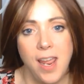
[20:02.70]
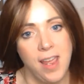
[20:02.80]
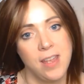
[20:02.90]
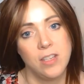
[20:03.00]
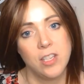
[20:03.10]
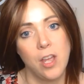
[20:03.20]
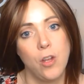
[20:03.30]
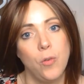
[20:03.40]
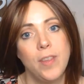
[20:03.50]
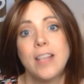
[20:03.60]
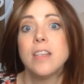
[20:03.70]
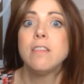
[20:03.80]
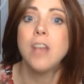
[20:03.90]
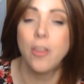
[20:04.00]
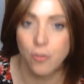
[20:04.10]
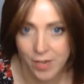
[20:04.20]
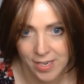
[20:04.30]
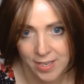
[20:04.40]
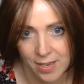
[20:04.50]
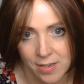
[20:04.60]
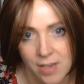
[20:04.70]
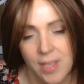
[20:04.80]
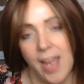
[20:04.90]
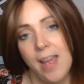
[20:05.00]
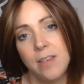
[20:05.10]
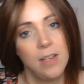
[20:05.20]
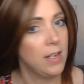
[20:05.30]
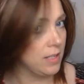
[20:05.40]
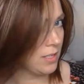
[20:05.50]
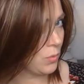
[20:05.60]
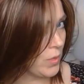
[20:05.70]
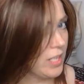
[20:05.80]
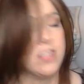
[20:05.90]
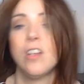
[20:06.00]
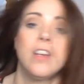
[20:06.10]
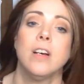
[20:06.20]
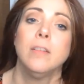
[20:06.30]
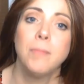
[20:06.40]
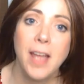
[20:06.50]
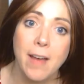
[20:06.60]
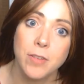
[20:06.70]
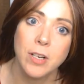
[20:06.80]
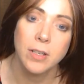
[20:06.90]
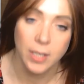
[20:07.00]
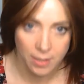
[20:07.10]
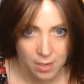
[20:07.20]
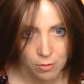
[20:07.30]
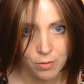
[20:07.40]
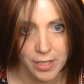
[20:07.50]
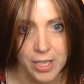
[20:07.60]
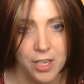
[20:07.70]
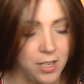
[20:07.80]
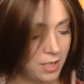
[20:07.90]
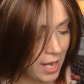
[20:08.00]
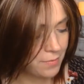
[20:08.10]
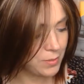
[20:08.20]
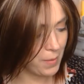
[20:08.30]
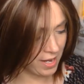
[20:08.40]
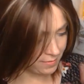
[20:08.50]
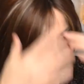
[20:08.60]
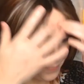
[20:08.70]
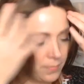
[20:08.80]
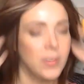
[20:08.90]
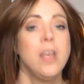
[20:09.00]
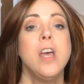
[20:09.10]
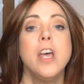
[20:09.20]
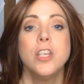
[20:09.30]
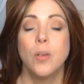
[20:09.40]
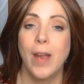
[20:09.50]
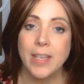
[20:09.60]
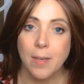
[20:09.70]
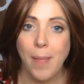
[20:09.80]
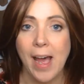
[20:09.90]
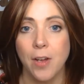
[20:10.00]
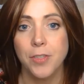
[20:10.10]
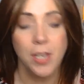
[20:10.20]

And so that's another reason that this wig is gonna have a really good lifespan. She weighs about